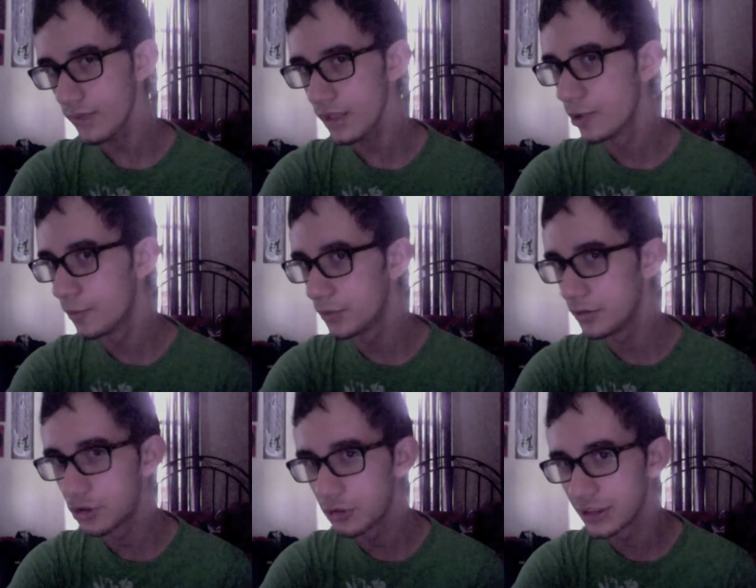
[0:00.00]
hope you
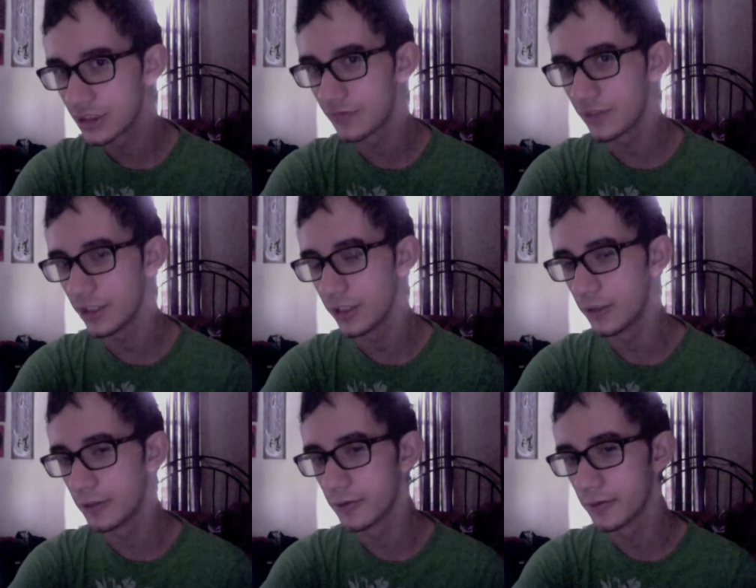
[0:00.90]
enjoyed this
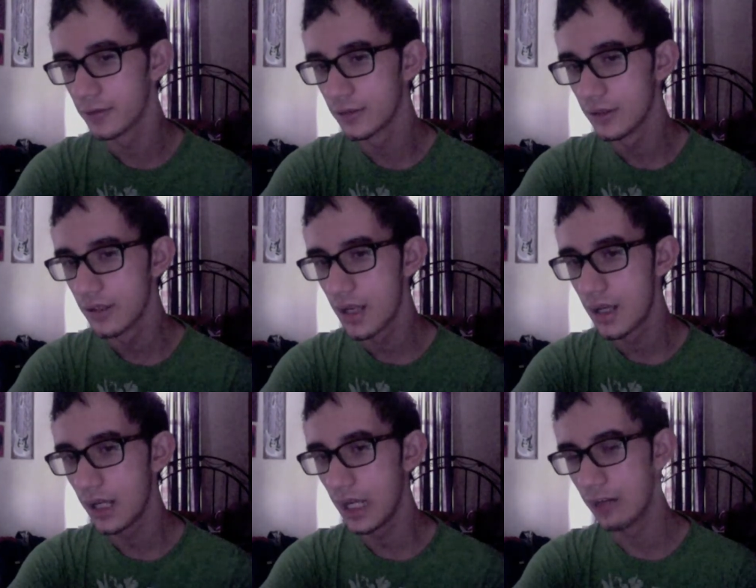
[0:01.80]
video.
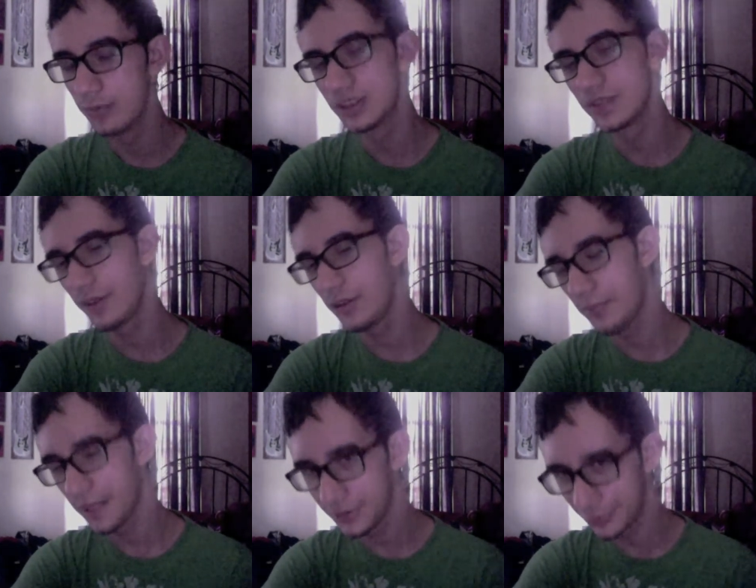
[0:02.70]
I hope this video
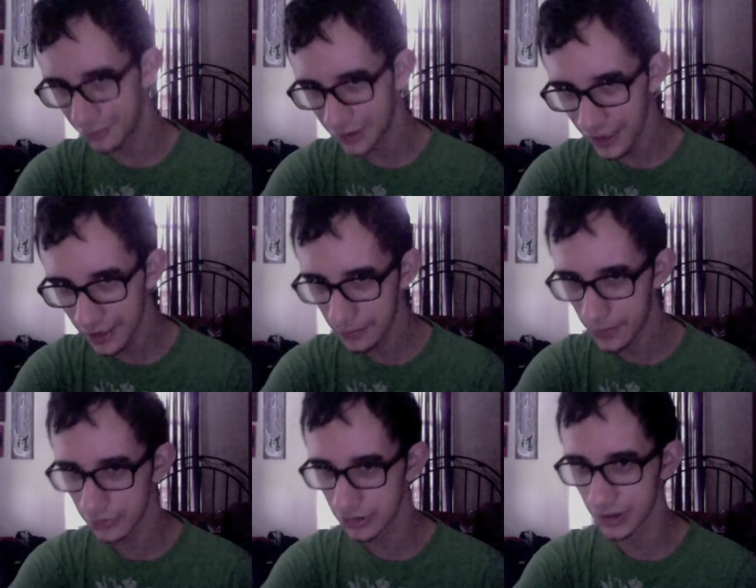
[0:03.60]
made you think
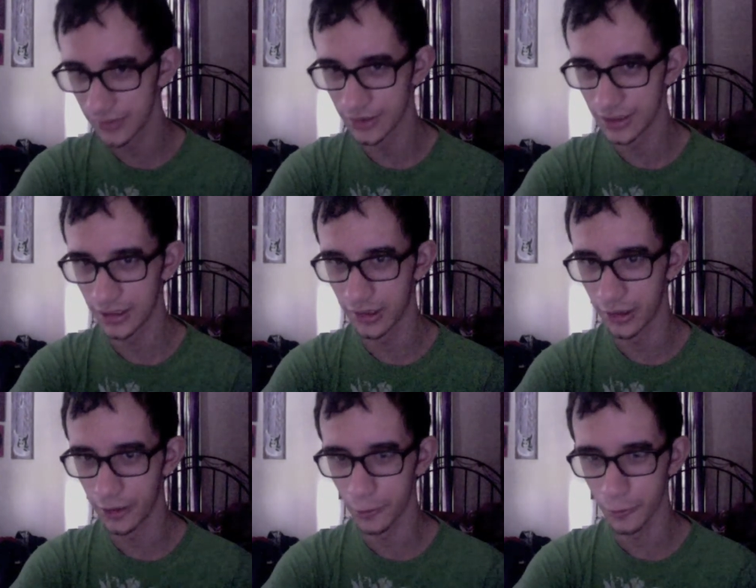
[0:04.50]
about something
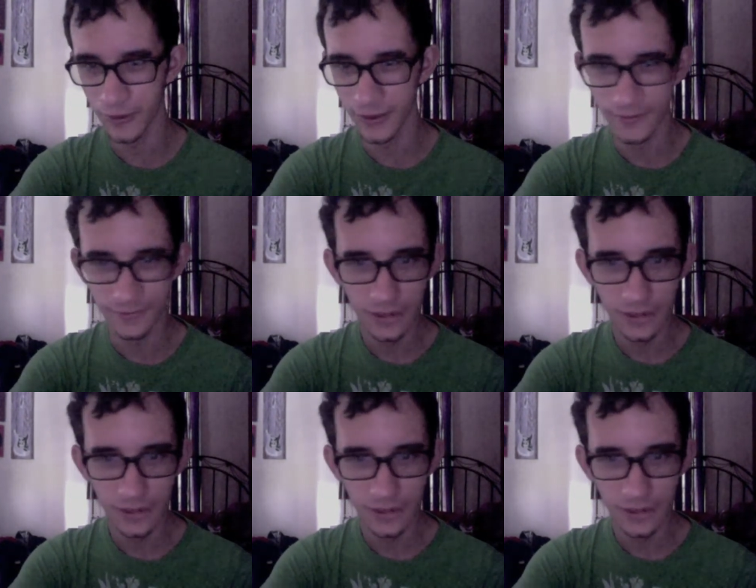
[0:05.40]
other than